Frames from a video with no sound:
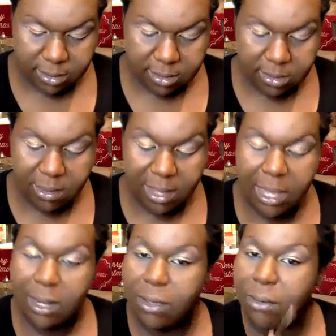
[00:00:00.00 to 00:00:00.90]
So I
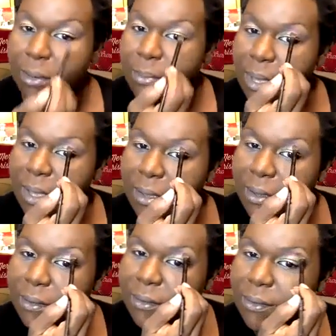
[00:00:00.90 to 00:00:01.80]
got to go
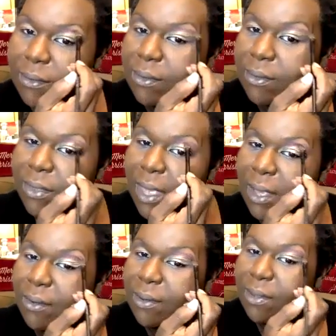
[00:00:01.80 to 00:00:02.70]
above
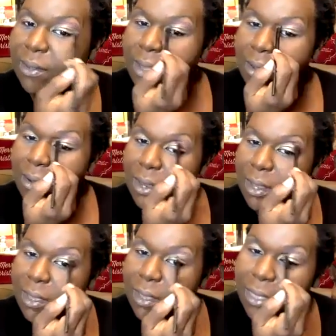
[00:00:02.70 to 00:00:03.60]
that crease
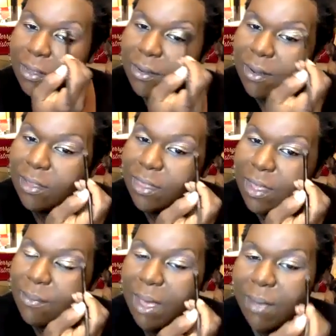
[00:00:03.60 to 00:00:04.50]
area. And the great
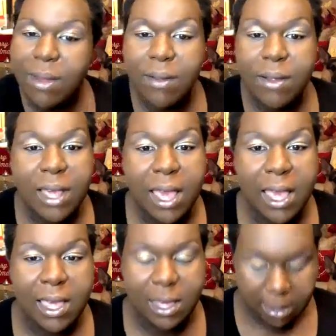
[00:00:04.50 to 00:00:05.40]
thing about Mary
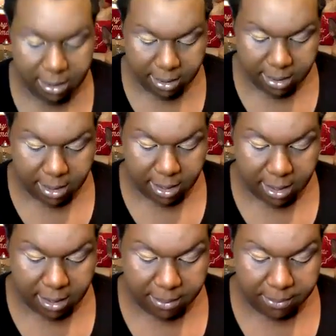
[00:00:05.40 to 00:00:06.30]
Kay
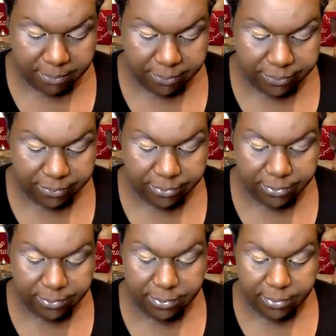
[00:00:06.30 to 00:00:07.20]
um,
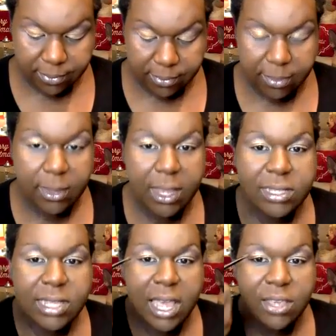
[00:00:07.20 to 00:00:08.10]

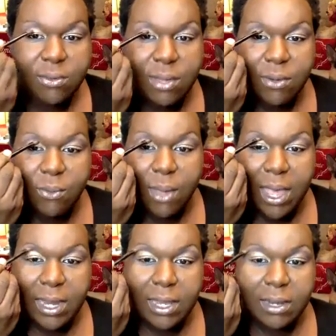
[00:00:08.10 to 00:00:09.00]
is that you can
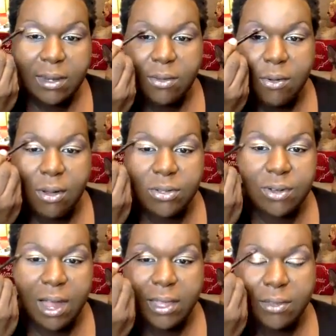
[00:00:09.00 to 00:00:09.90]
wet it or
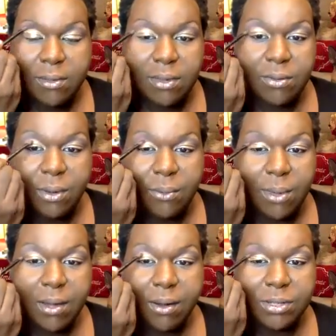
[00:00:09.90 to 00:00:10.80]
dry. You can do it
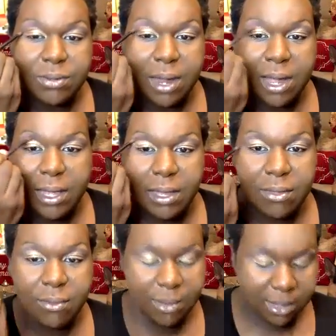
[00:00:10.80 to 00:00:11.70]
wet or dry,
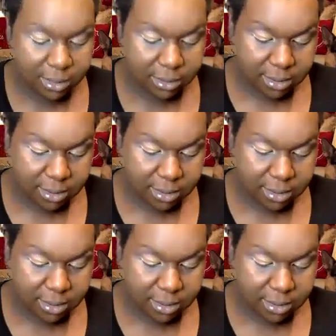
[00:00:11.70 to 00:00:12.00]
either one.